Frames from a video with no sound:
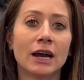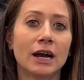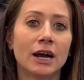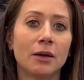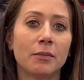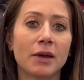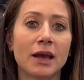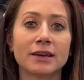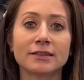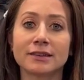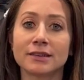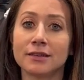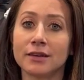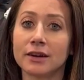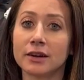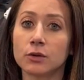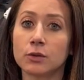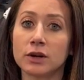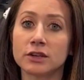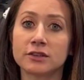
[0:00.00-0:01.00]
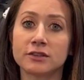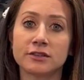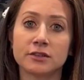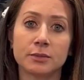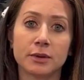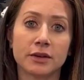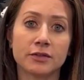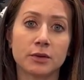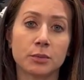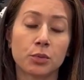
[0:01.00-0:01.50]
asking a lot of questions
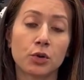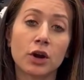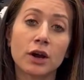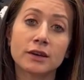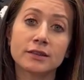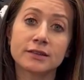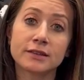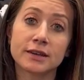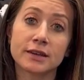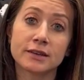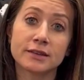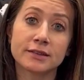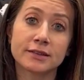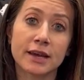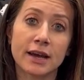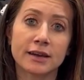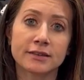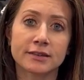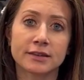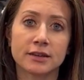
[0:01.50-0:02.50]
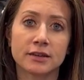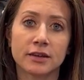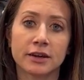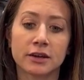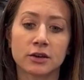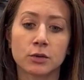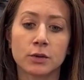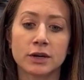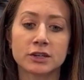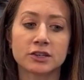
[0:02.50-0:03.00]
about the process, asking a
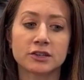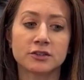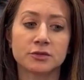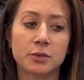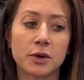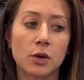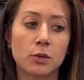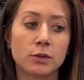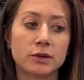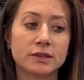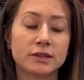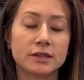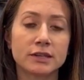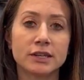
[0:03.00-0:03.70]
lot of questions about what,